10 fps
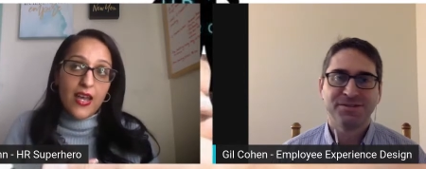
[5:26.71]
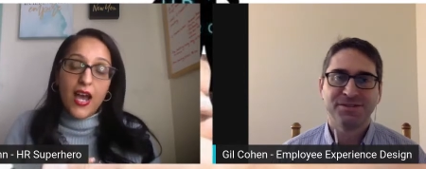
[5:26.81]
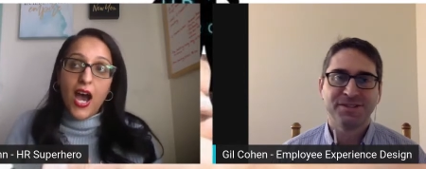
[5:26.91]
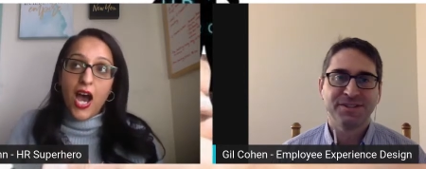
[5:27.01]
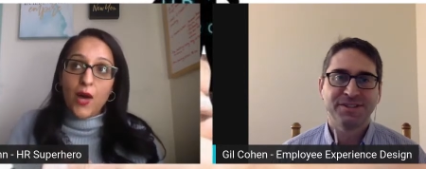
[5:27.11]

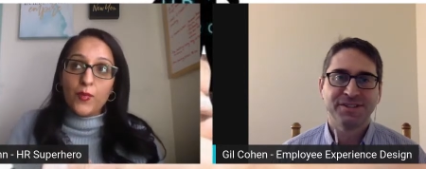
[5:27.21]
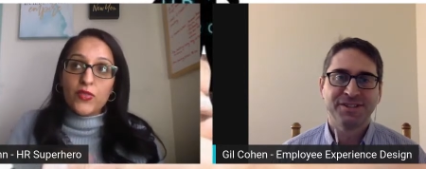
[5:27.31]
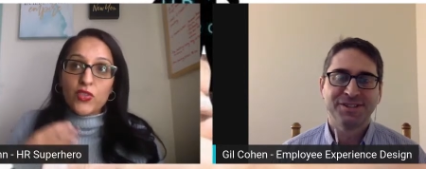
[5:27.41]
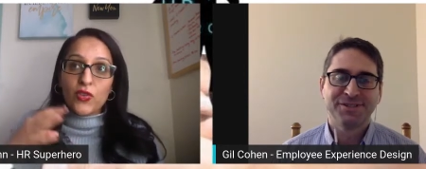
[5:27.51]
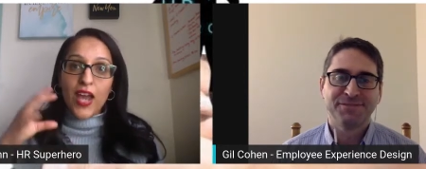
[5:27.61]
Speaker 1: Um,
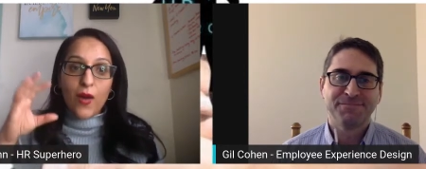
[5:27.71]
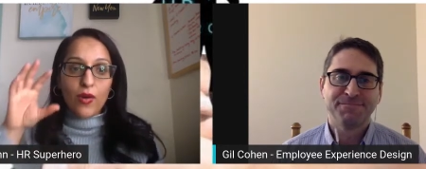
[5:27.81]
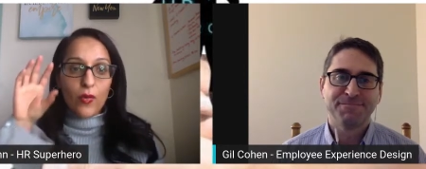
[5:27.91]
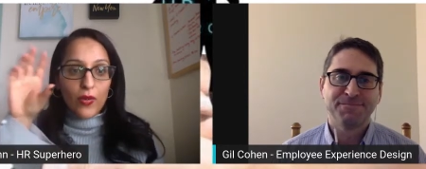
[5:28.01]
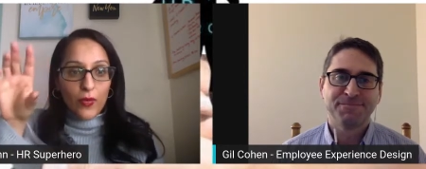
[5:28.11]
so now when
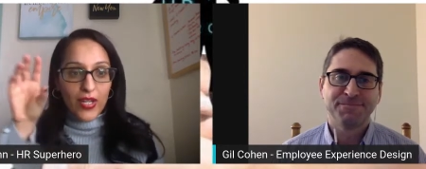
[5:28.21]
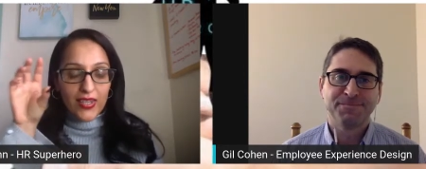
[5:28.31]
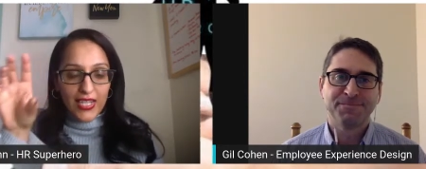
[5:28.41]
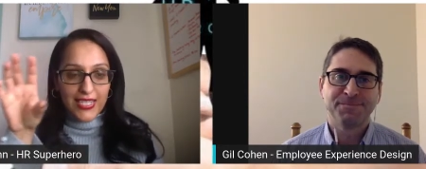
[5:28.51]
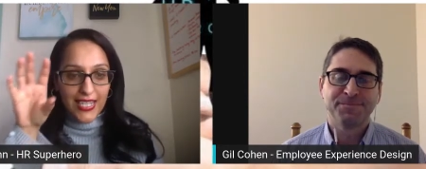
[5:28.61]
we read
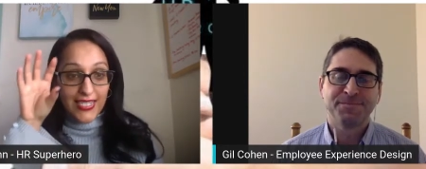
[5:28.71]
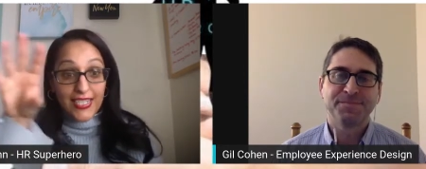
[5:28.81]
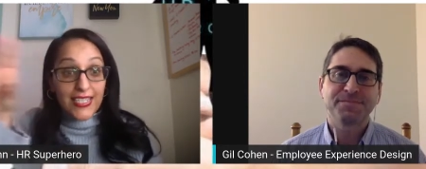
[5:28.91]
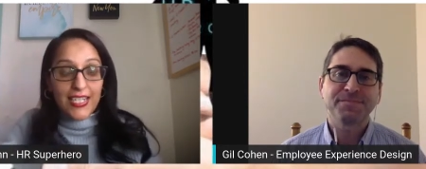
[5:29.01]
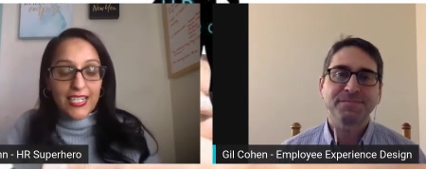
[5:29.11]
things like
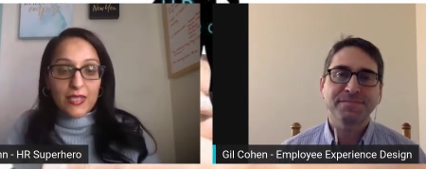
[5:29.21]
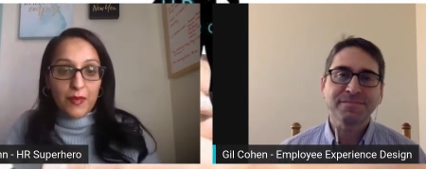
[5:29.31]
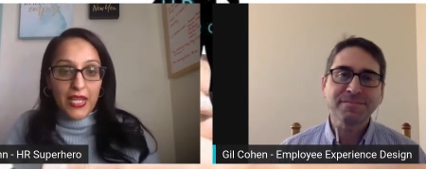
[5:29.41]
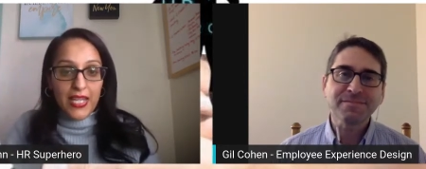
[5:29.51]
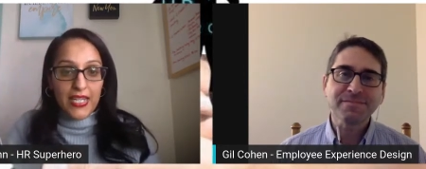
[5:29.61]
designate a
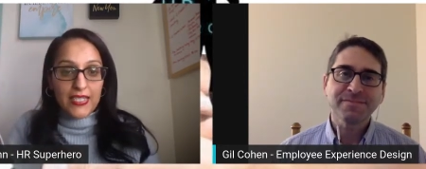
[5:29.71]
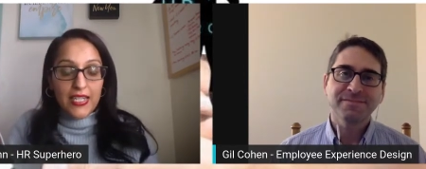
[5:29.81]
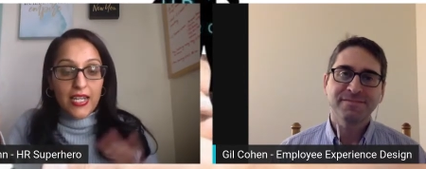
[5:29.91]
space,